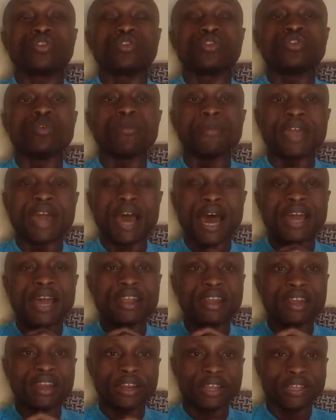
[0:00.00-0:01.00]
to be
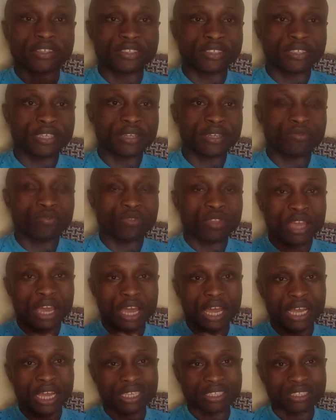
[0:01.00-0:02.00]
addressed
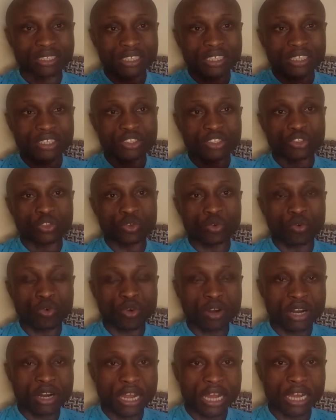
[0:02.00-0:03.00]
as
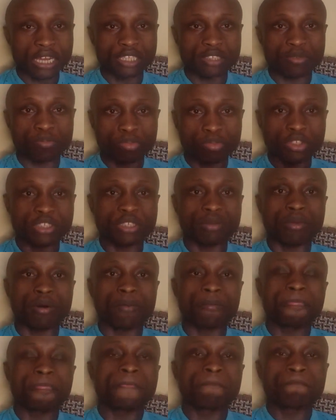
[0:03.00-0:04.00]
soon as possible.
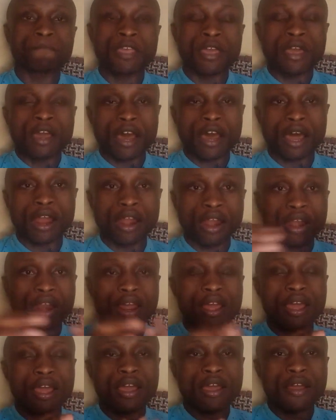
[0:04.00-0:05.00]
And
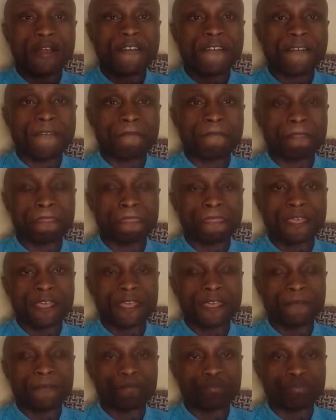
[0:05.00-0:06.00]
uh,
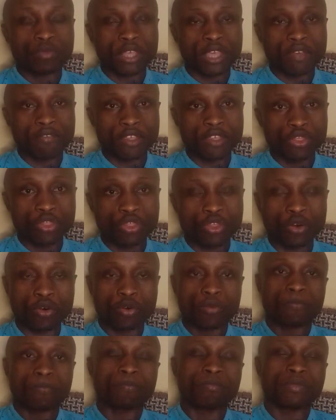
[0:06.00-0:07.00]
even
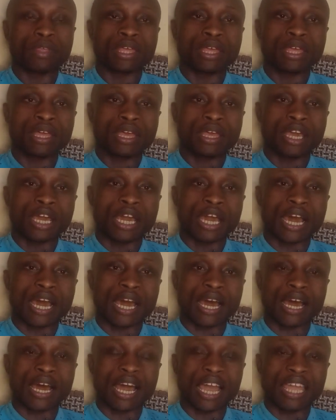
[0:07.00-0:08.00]
though
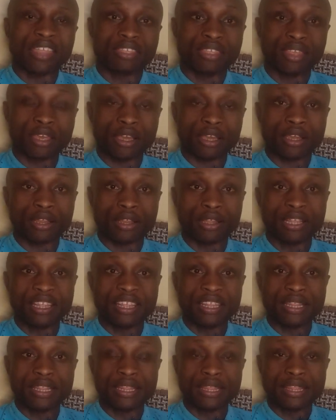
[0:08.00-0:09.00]
I, I, think uh,
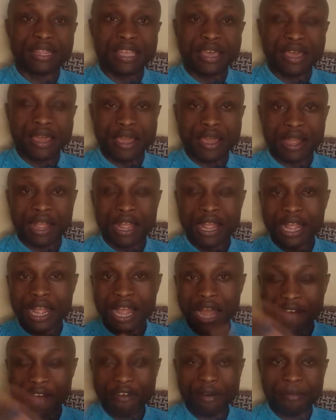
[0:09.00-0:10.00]
the
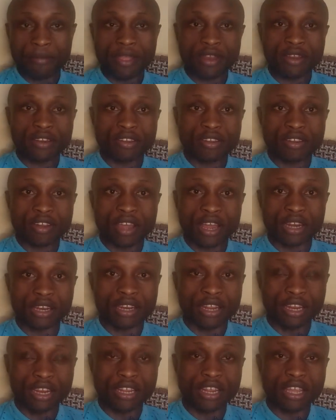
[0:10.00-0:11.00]
government and
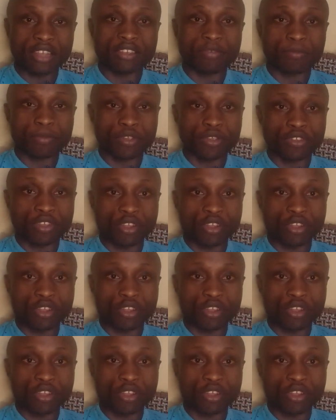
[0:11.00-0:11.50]
the leadership in